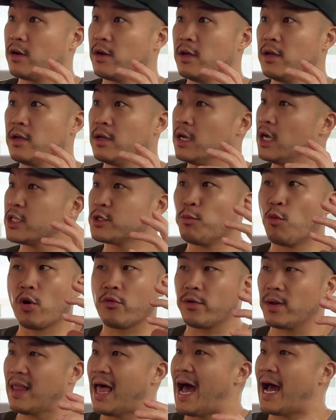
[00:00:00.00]
It's more
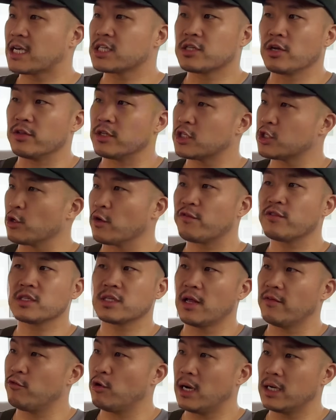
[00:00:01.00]
relaxed on the surface level,
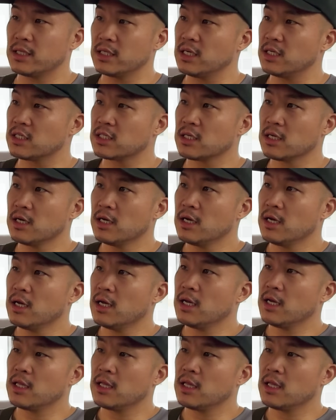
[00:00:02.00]
at least. Like,